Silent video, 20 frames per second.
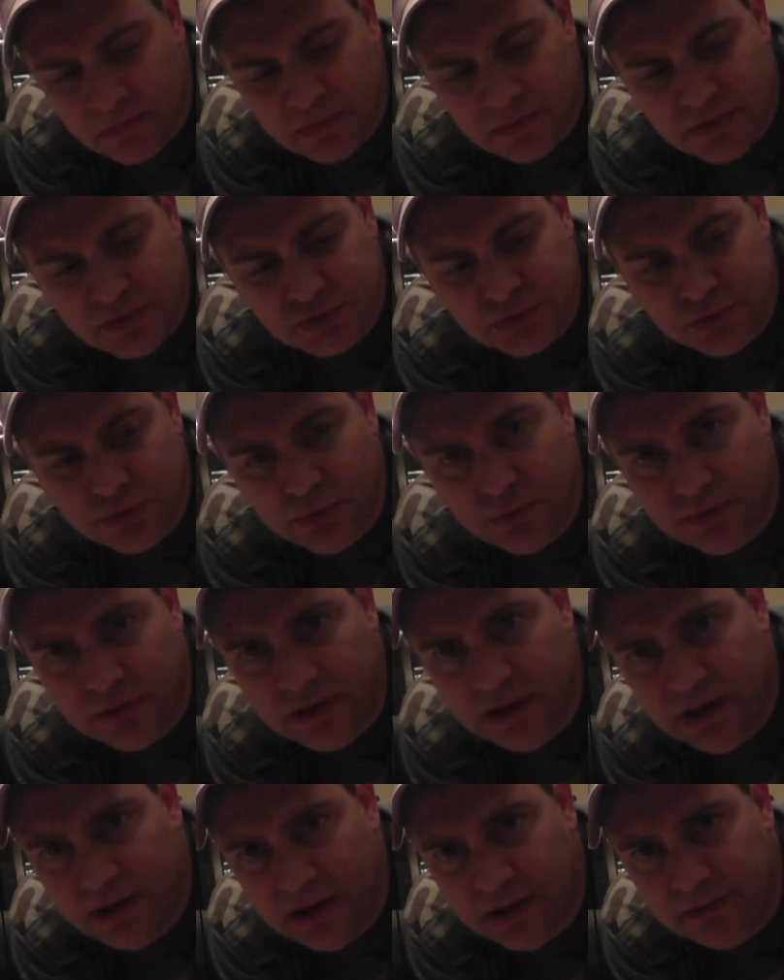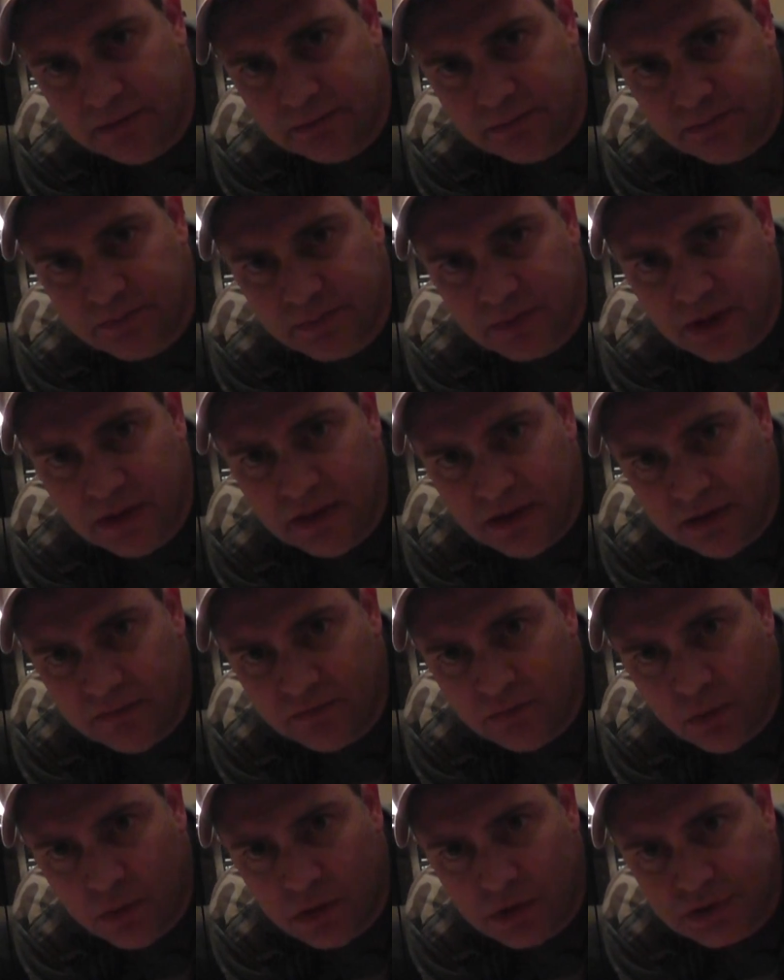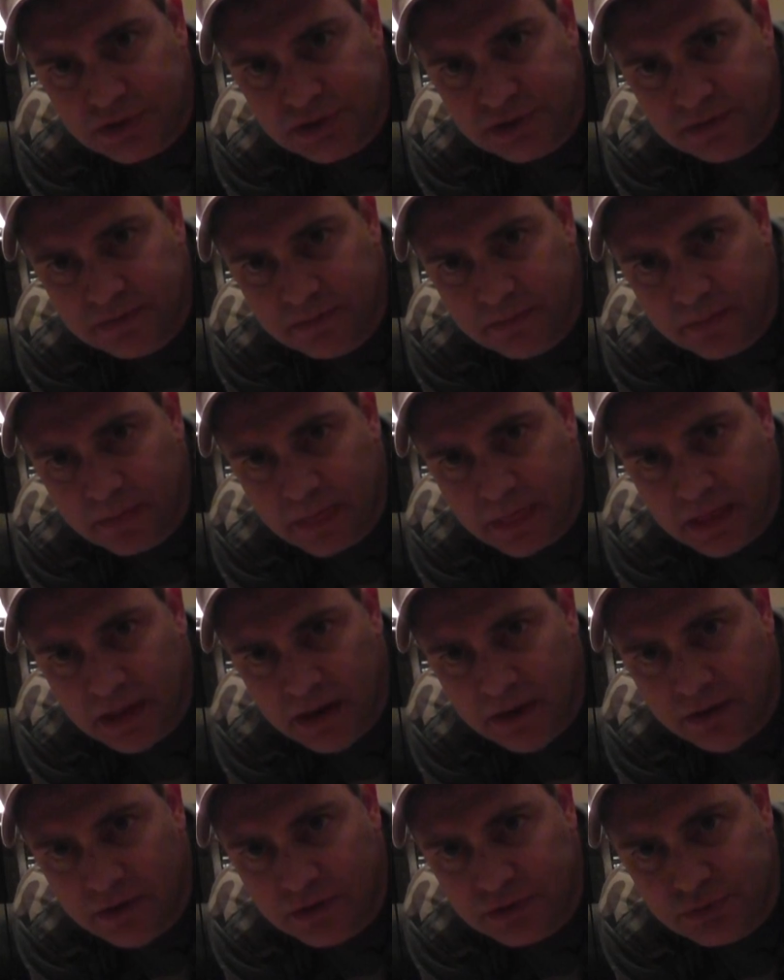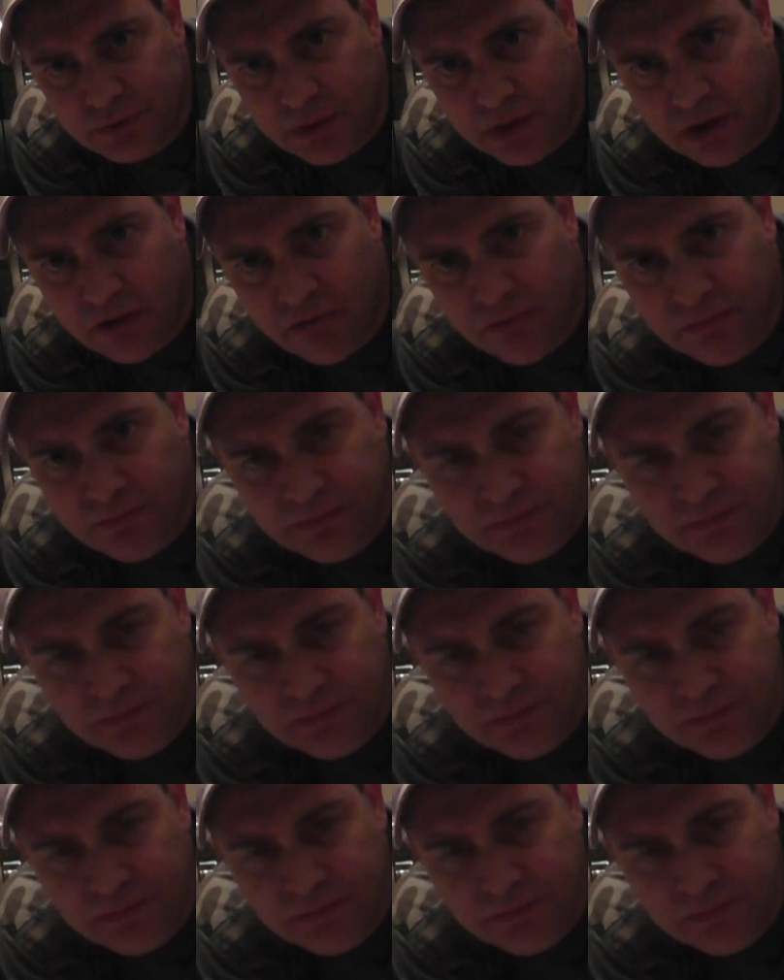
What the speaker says: screw on the end, and then of course here as well.